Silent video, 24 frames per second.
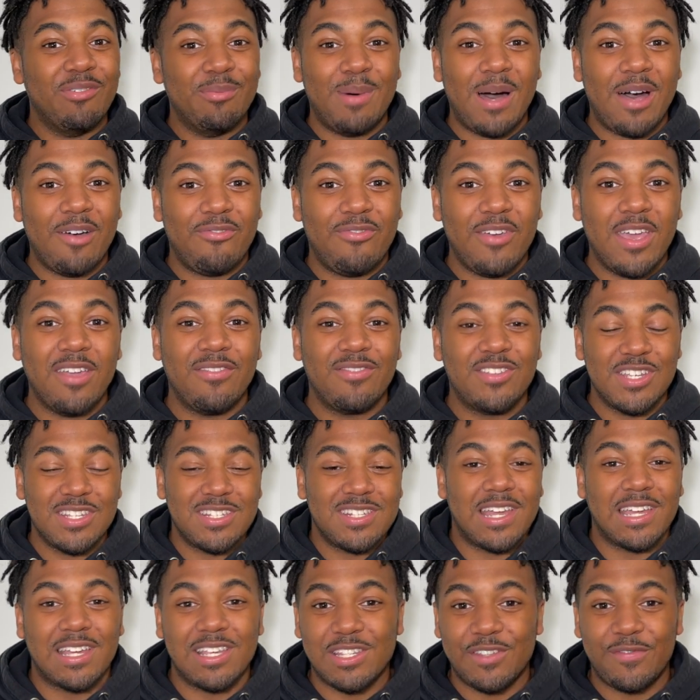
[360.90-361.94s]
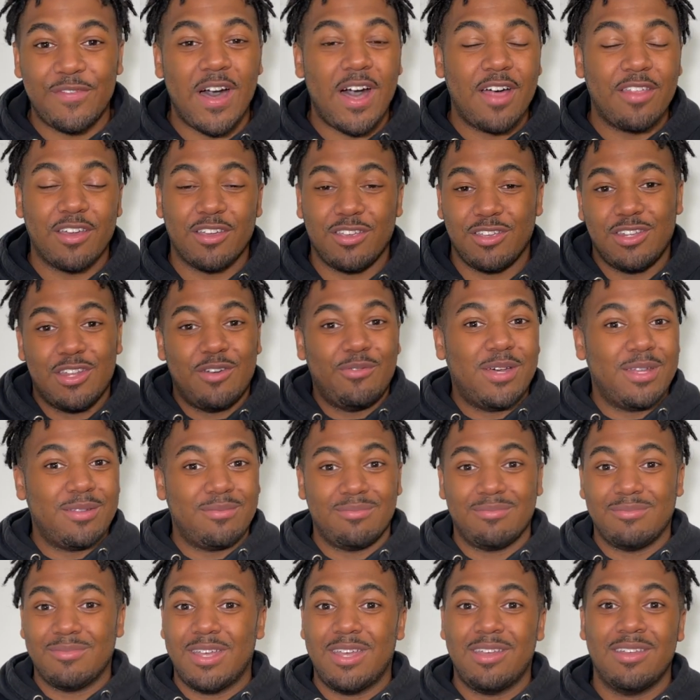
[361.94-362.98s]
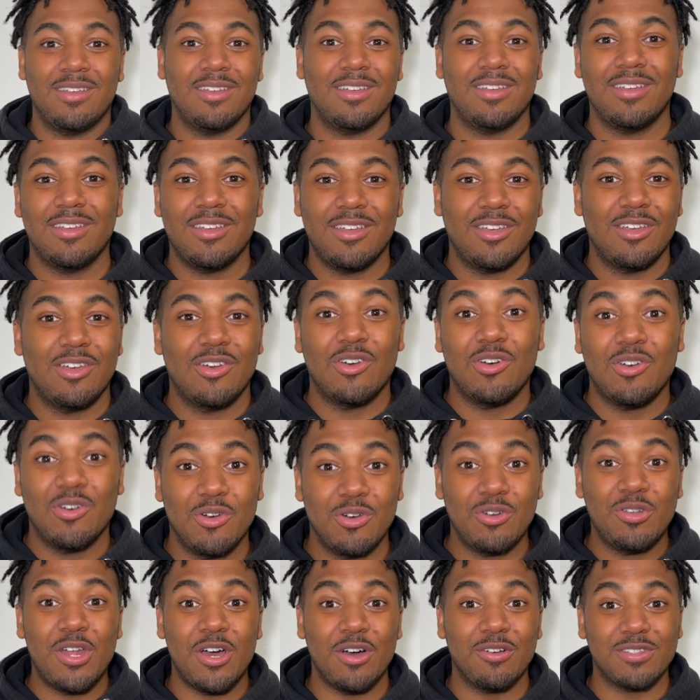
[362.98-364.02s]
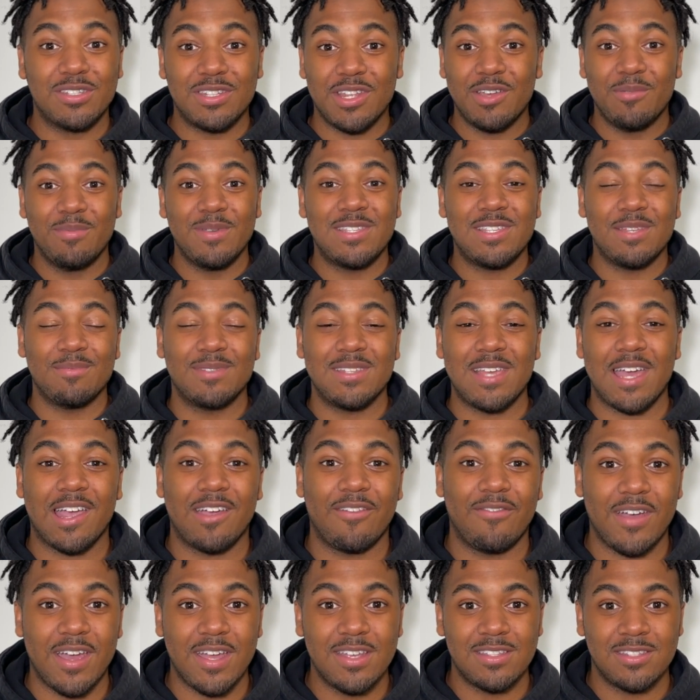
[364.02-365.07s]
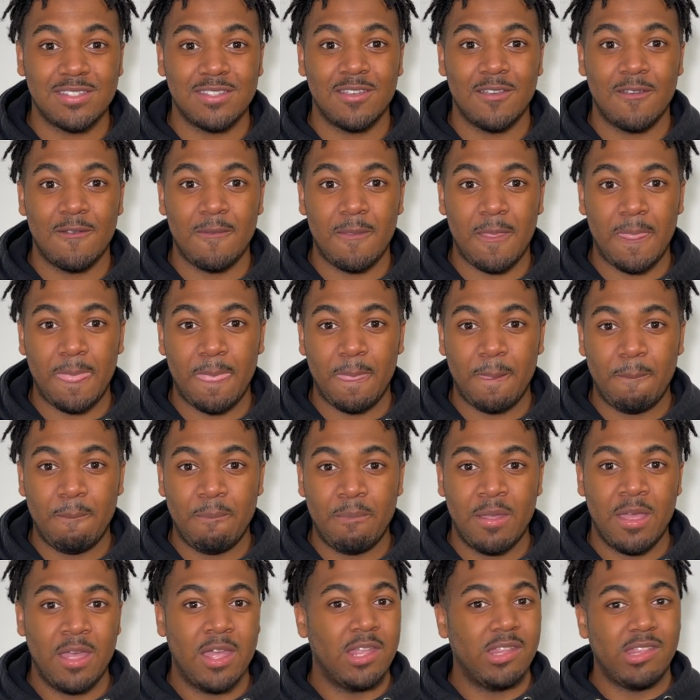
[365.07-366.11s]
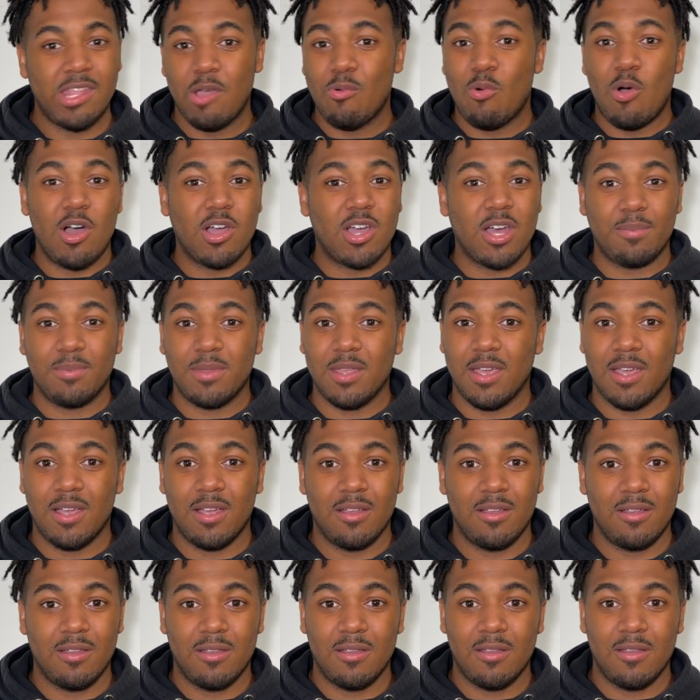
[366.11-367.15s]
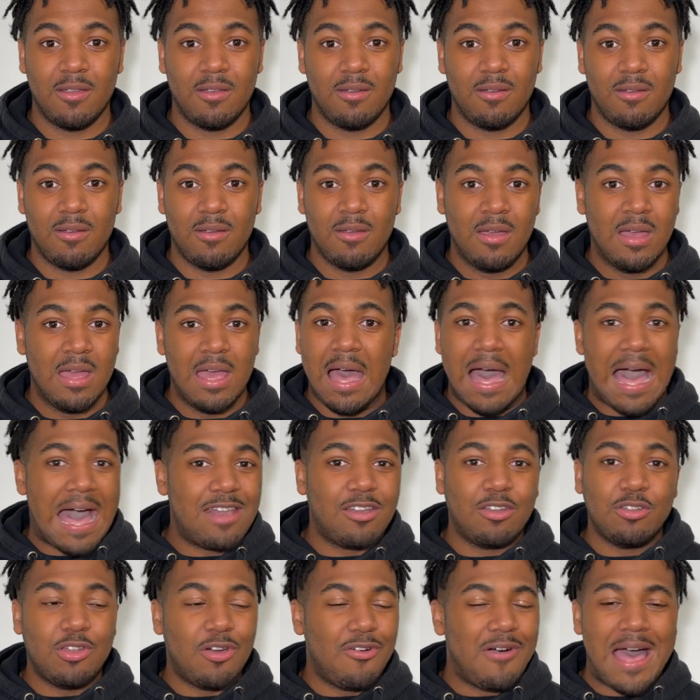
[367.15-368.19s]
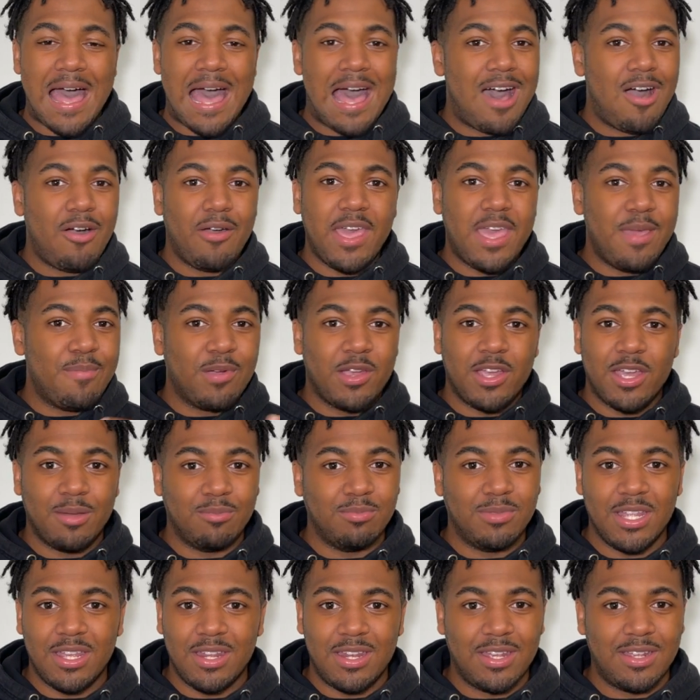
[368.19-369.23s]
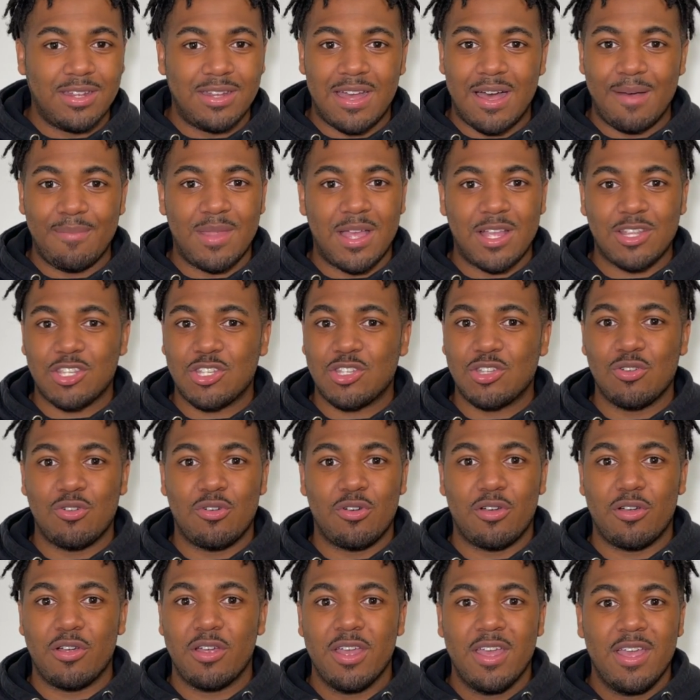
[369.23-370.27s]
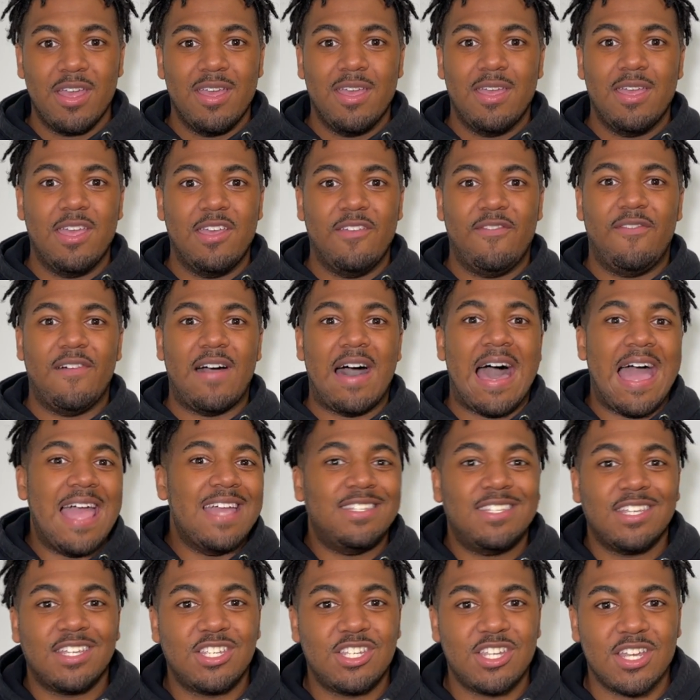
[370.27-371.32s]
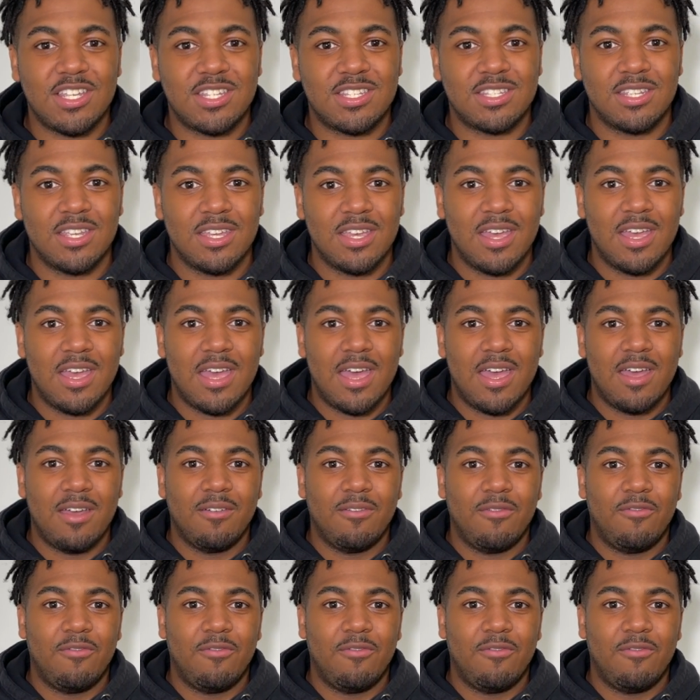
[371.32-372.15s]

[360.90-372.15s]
just living by faith, just like his father. You know what? Who knows? There'll be some sacrifice. They walk up there. I don't know how Abraham did it. I'm not sure if Isaac just